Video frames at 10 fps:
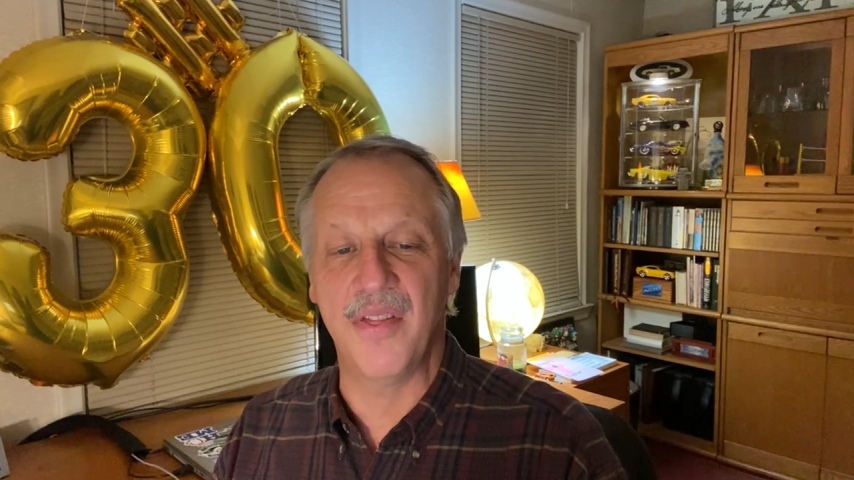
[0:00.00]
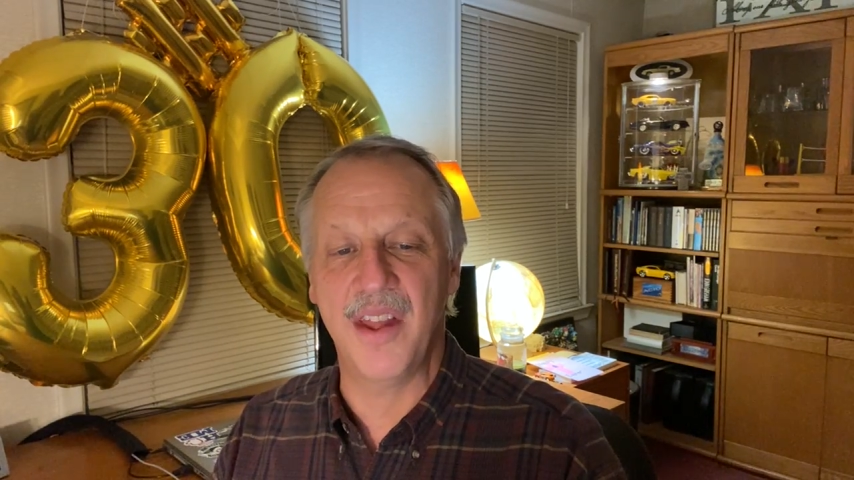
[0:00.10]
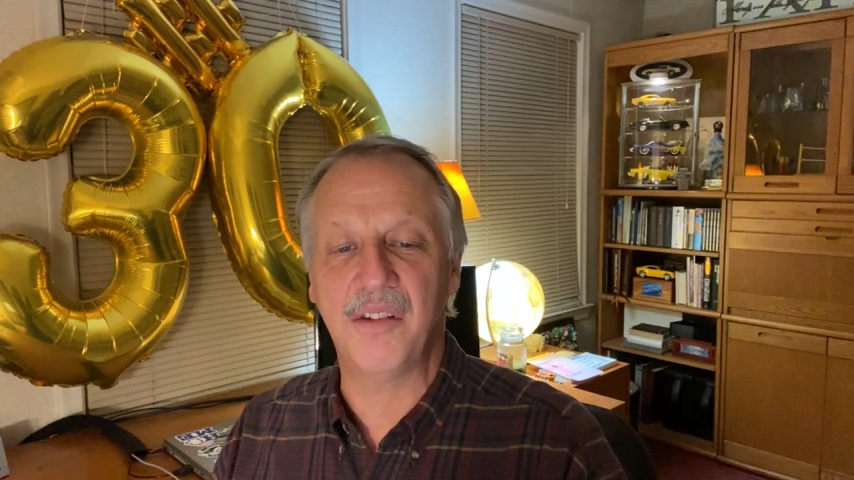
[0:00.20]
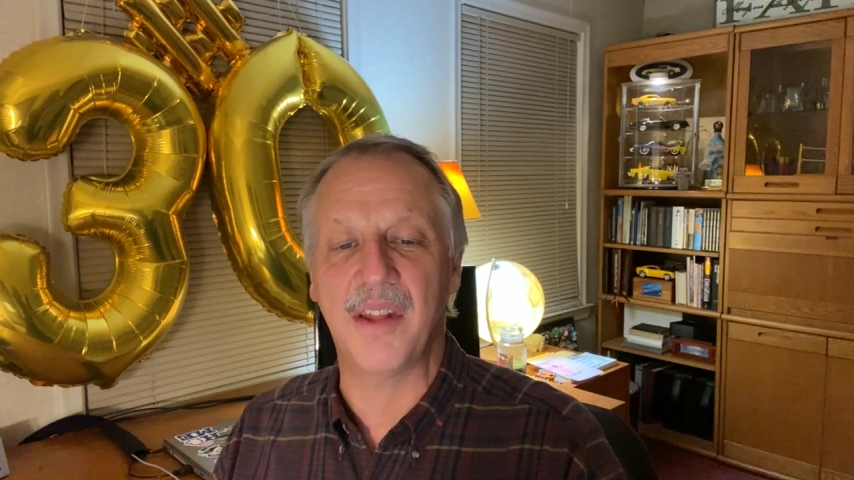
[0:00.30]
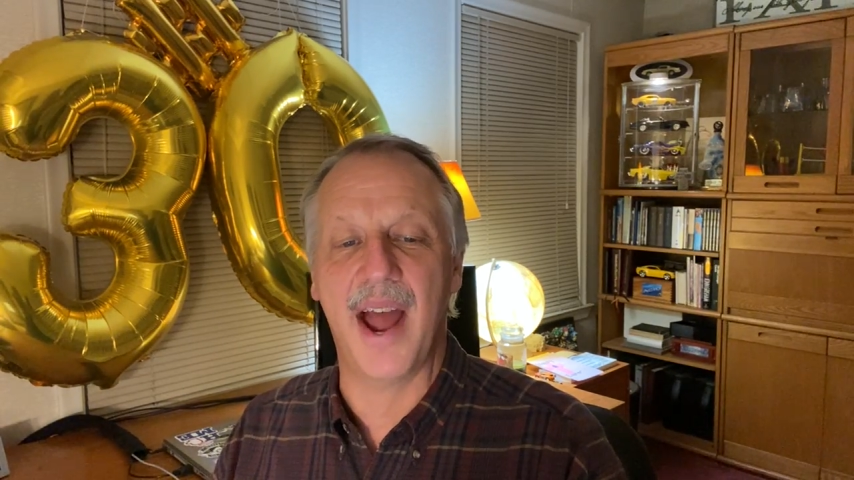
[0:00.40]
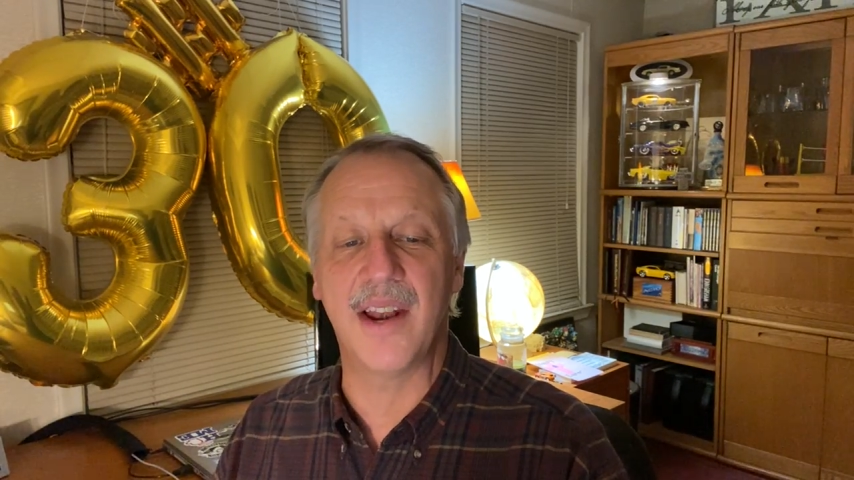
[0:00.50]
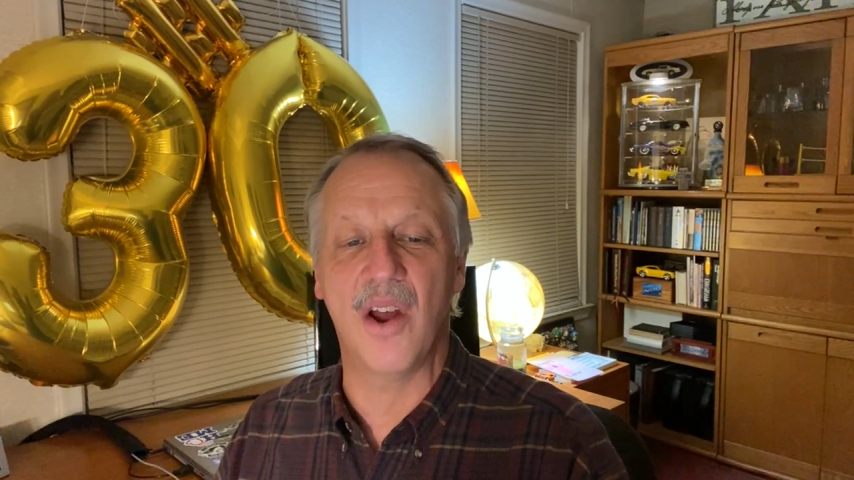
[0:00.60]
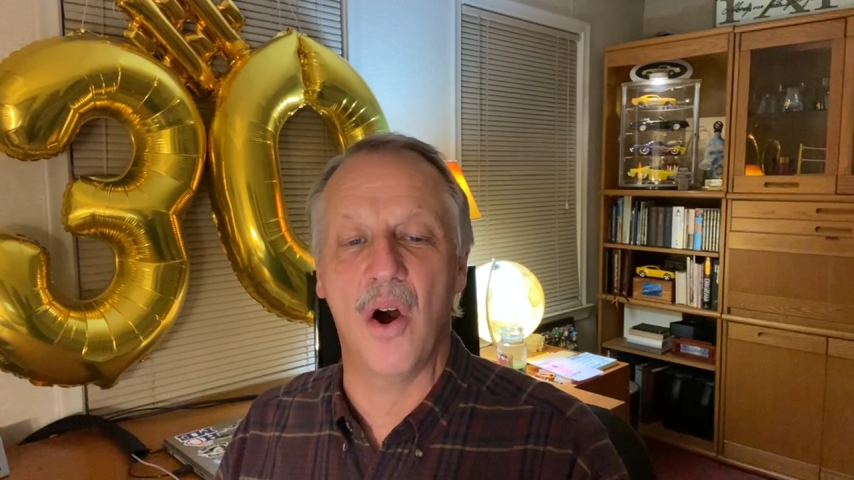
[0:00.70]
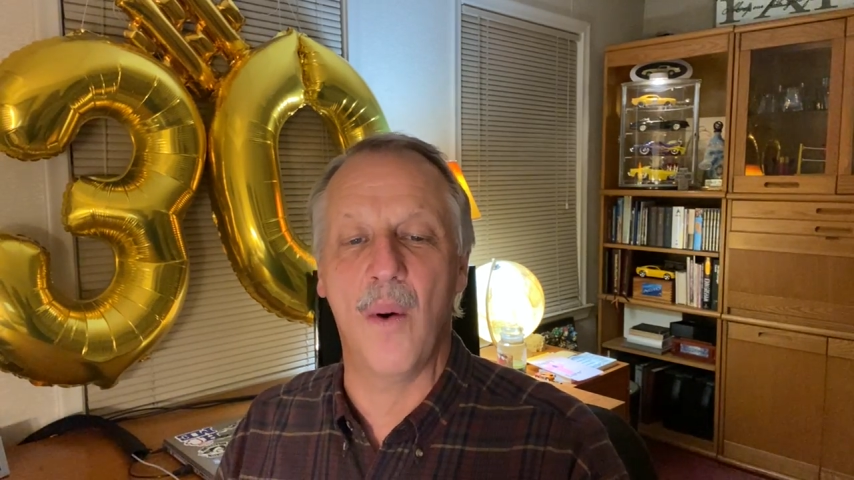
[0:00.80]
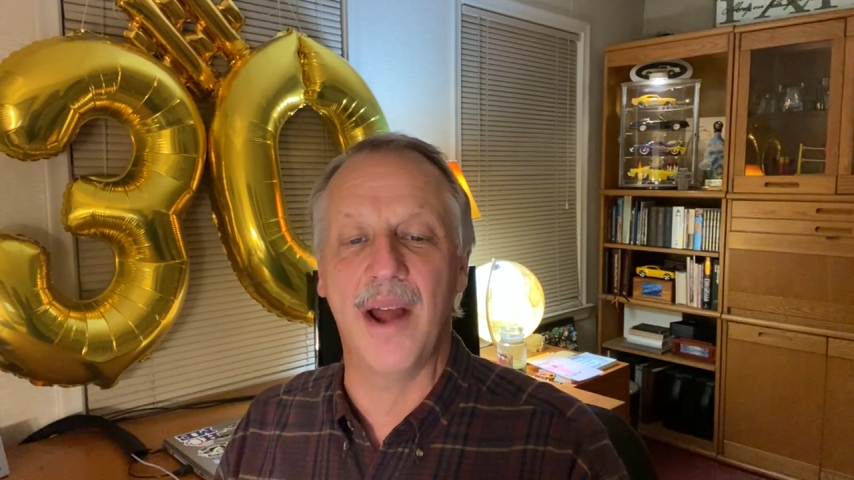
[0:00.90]
This I
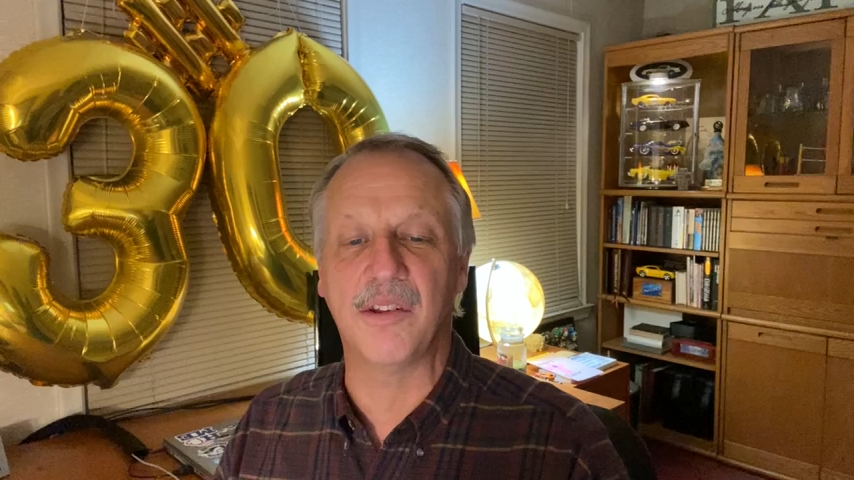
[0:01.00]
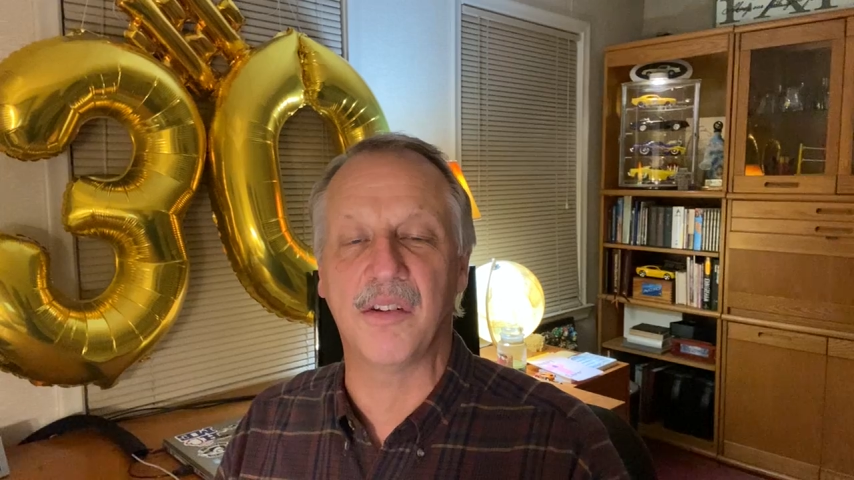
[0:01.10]
know as